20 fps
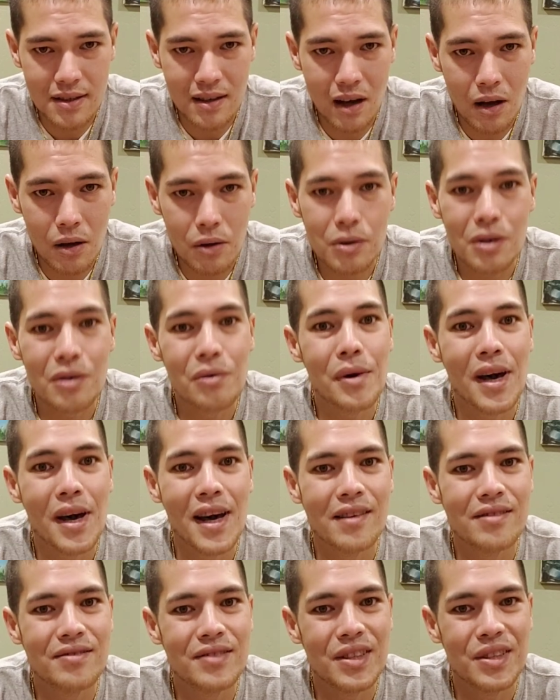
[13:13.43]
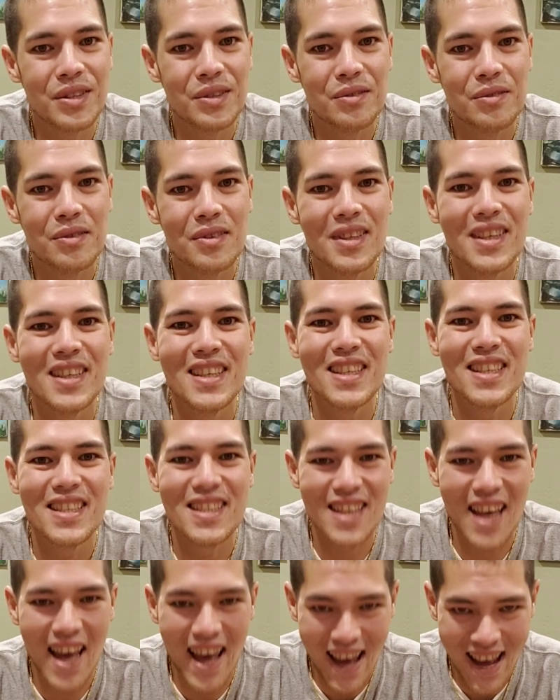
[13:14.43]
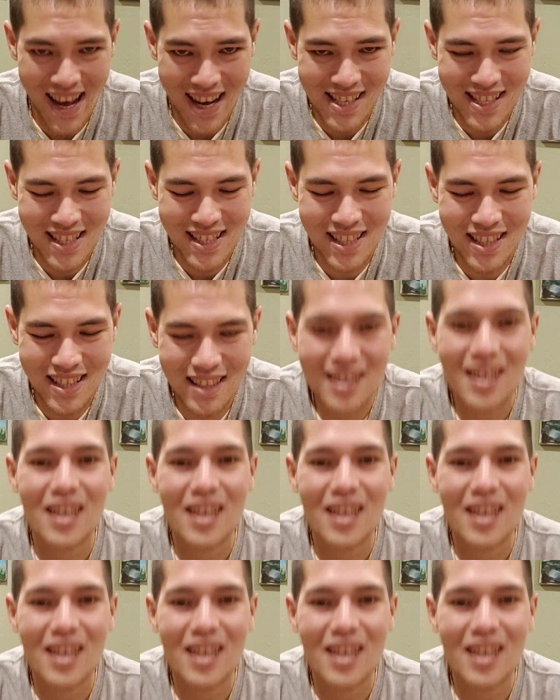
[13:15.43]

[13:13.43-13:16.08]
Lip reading: All you have to do is ask.